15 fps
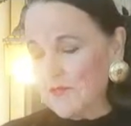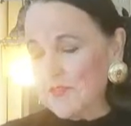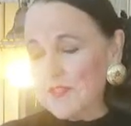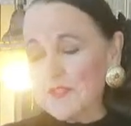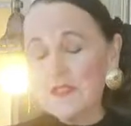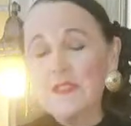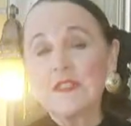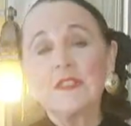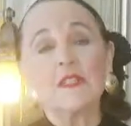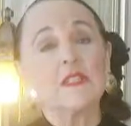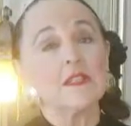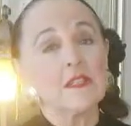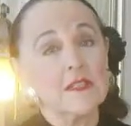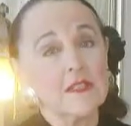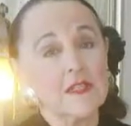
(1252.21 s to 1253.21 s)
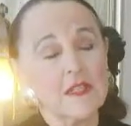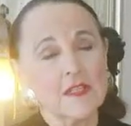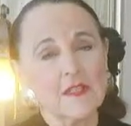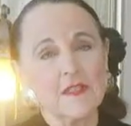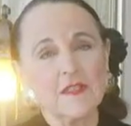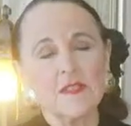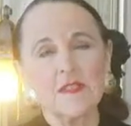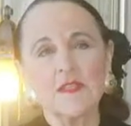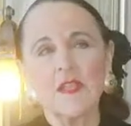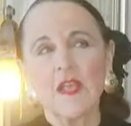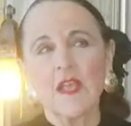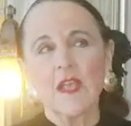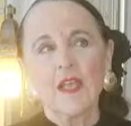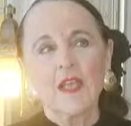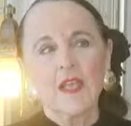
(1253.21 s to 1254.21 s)
this distance,
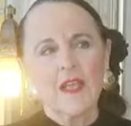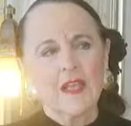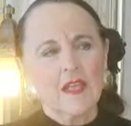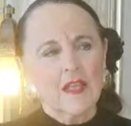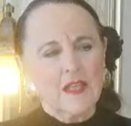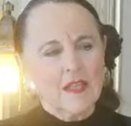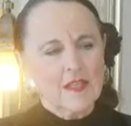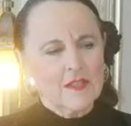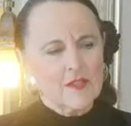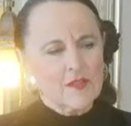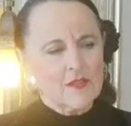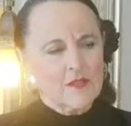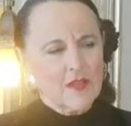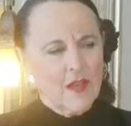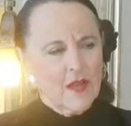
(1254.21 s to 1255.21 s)
is